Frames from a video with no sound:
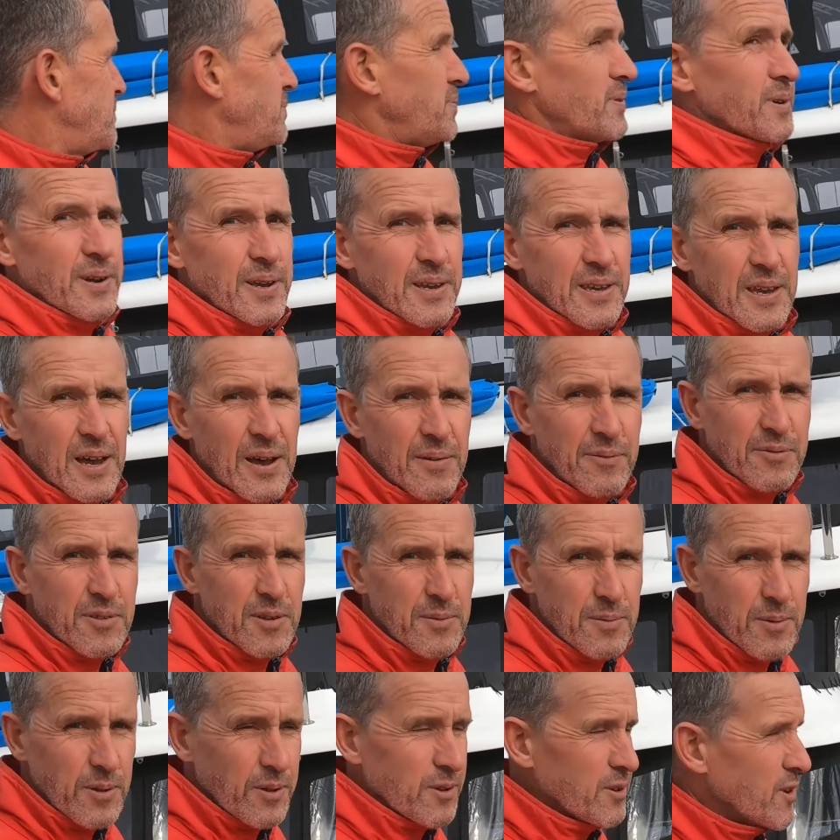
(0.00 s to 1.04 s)
pretty
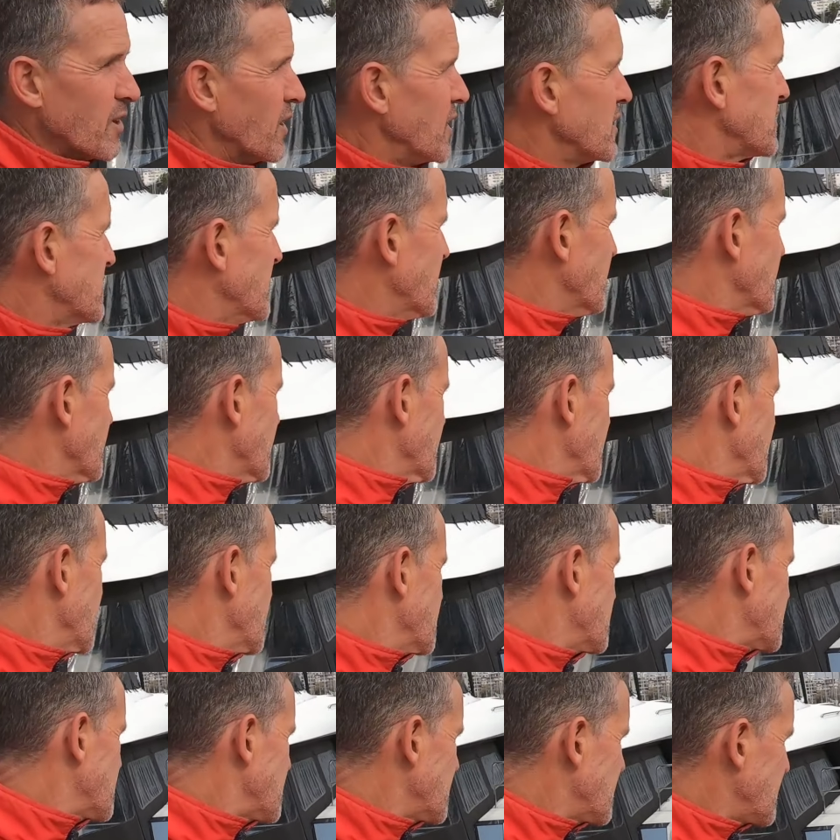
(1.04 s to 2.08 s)
comfortable yachts
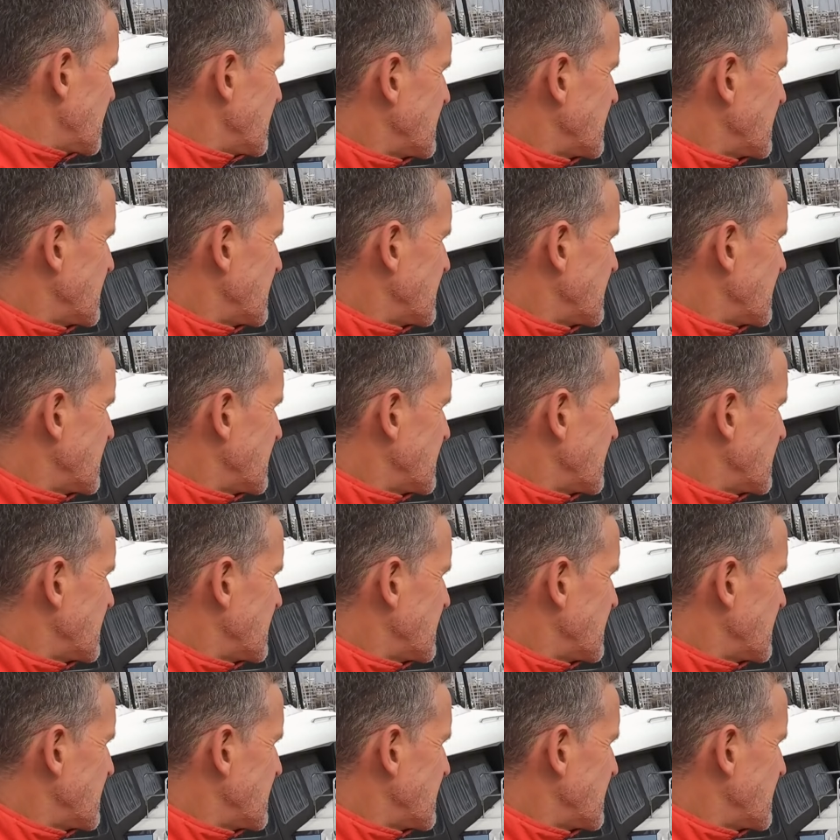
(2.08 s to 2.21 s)
nonetheless.